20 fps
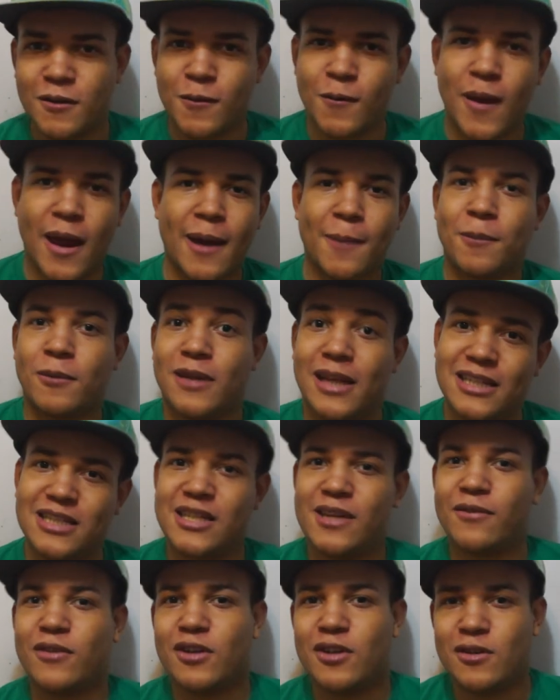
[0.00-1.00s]
new april like
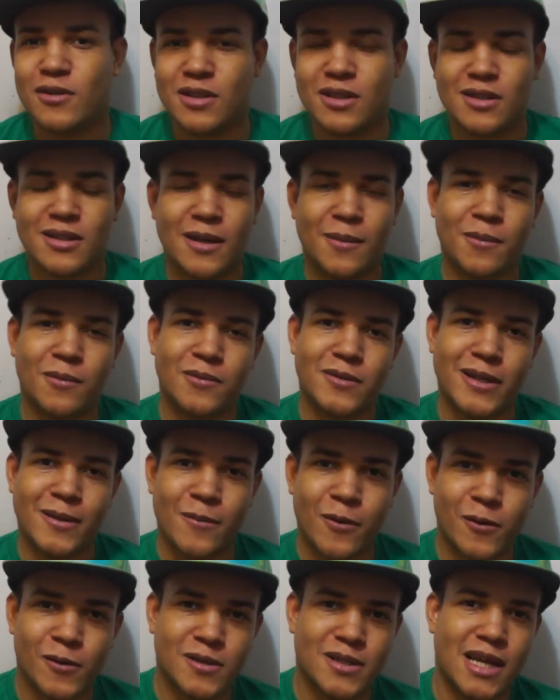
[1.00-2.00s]
she even uses april's like
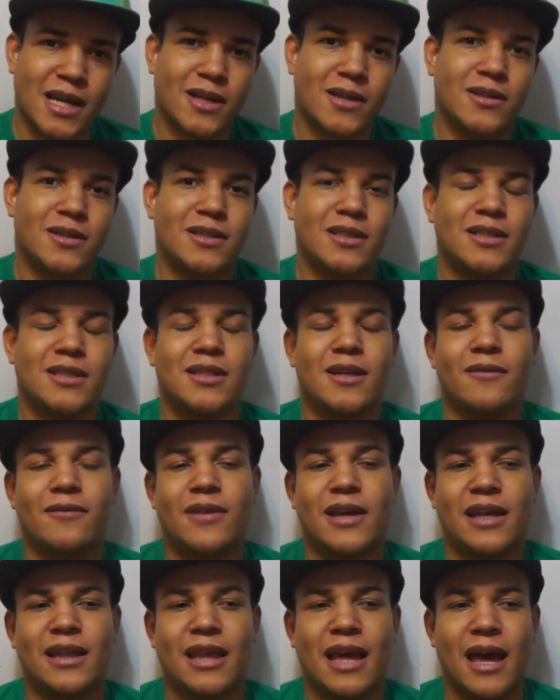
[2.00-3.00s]
motorcycle and stuff
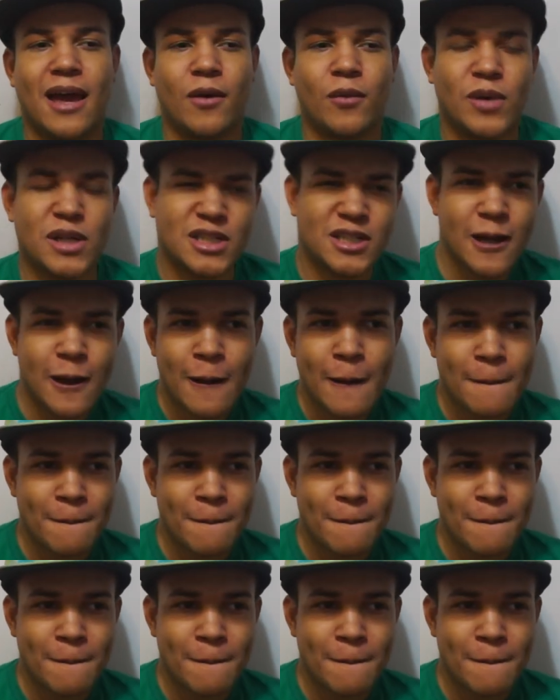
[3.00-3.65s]
like that which